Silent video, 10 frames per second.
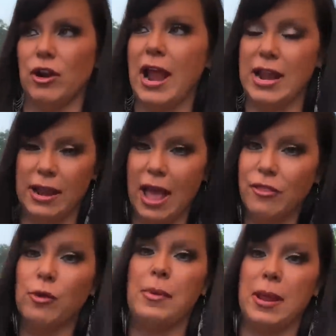And
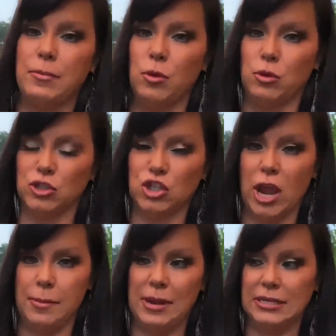other people will
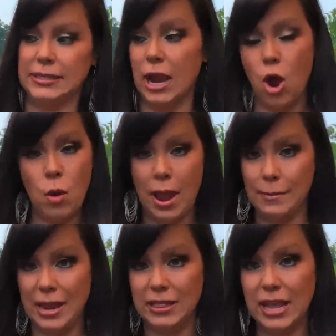chime in and say, oh, I
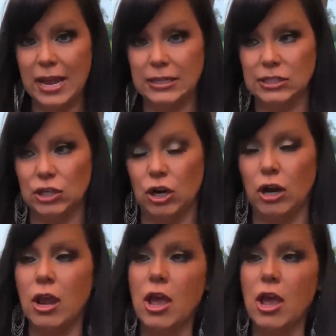made this. Or